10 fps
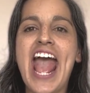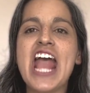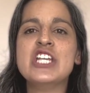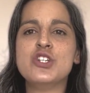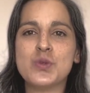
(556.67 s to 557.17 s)

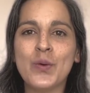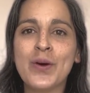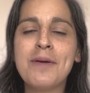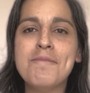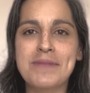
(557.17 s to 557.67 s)

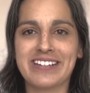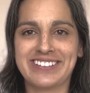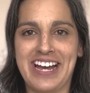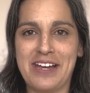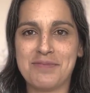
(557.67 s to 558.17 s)
enjoy
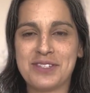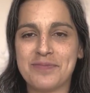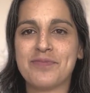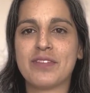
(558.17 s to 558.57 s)
mealtimes.